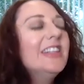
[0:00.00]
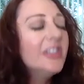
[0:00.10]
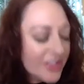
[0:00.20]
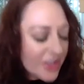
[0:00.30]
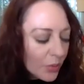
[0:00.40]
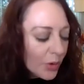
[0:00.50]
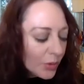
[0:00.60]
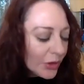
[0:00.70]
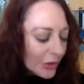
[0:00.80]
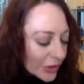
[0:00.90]
So when
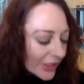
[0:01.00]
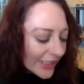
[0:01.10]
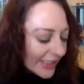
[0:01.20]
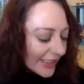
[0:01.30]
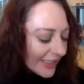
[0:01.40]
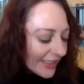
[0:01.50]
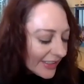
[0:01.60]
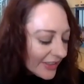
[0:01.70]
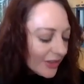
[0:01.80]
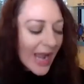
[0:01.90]
we're looking, you
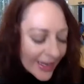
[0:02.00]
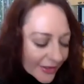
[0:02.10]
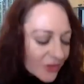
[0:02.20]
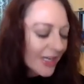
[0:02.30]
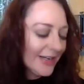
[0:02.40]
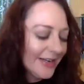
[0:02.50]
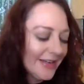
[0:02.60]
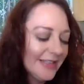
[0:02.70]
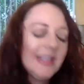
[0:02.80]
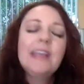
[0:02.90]
know, at China
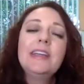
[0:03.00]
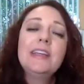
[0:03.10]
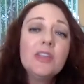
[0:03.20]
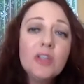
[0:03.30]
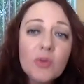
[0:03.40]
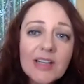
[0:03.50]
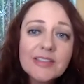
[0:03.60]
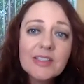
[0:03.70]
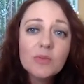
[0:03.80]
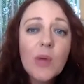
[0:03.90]
and the U.S.
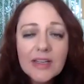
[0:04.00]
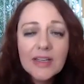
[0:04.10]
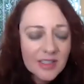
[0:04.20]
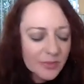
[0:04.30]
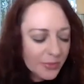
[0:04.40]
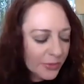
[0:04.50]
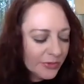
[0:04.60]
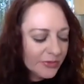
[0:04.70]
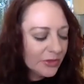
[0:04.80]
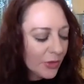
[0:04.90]
in ways to improve
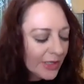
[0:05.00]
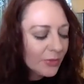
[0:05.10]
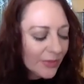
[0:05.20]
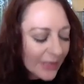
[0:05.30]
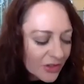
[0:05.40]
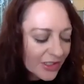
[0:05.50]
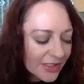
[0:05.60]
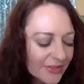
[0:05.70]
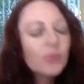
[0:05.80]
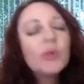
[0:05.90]
the trade
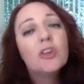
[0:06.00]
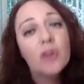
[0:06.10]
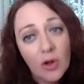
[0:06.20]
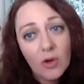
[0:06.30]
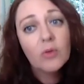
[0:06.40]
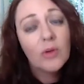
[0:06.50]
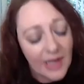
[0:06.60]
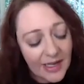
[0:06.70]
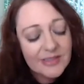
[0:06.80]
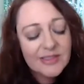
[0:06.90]
relations, we know,
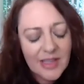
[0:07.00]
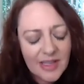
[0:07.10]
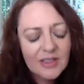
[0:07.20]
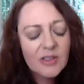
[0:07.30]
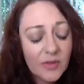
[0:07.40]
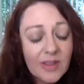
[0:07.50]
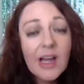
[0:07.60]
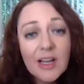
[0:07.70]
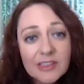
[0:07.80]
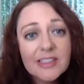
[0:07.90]
as you know, the
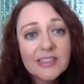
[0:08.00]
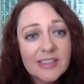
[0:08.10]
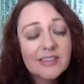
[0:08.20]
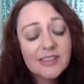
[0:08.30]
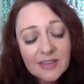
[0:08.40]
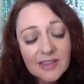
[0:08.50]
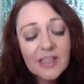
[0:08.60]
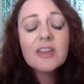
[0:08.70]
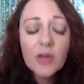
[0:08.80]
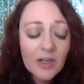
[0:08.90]
obvious that
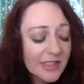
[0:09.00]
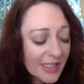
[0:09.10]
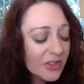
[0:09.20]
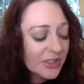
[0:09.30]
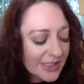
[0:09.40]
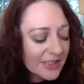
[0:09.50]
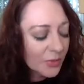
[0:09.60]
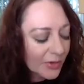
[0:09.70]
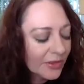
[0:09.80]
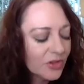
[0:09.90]
there are tensions in the
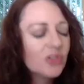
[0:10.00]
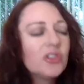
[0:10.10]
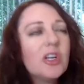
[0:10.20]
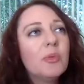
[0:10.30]
relationship.